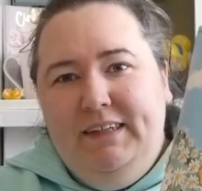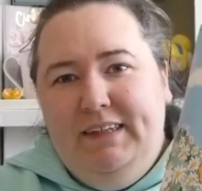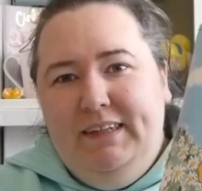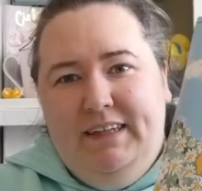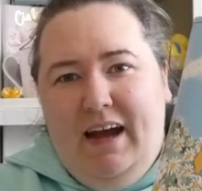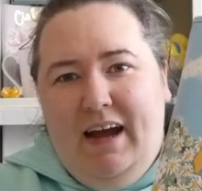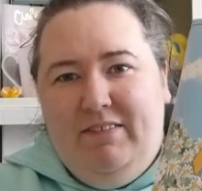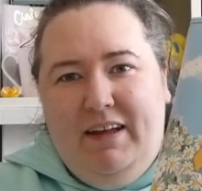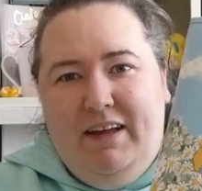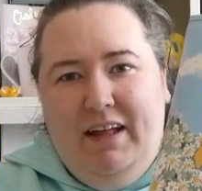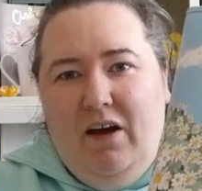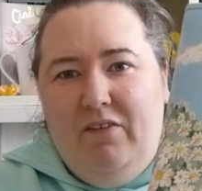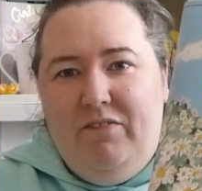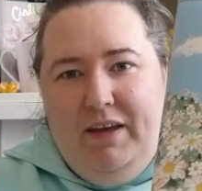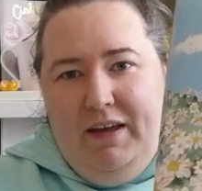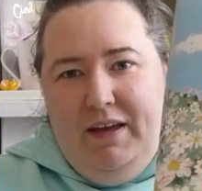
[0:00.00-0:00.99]
you wanted it, you'd have to get
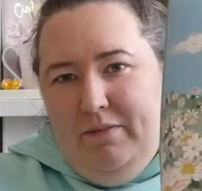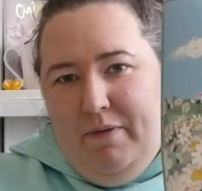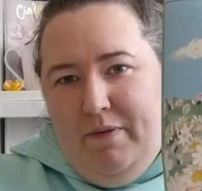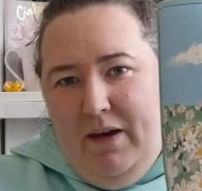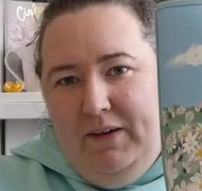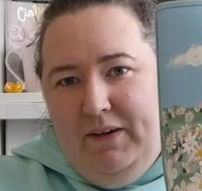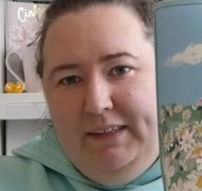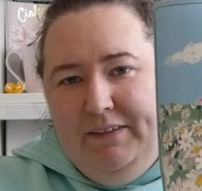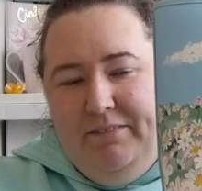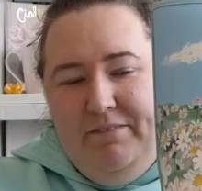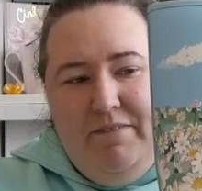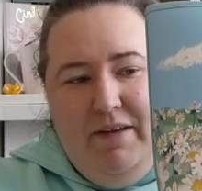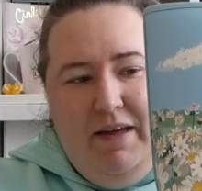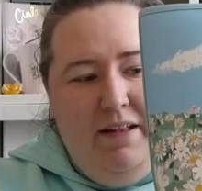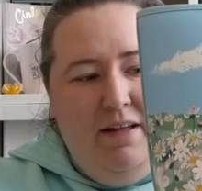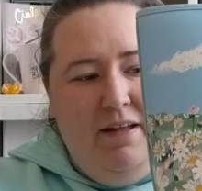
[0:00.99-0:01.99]
it off eBay or
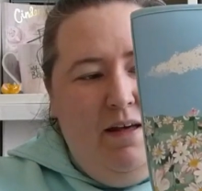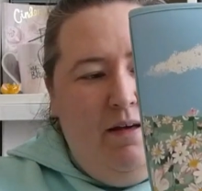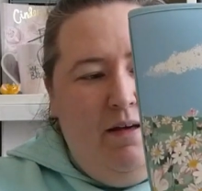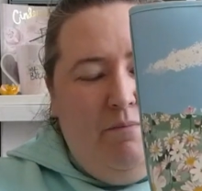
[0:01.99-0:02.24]
something.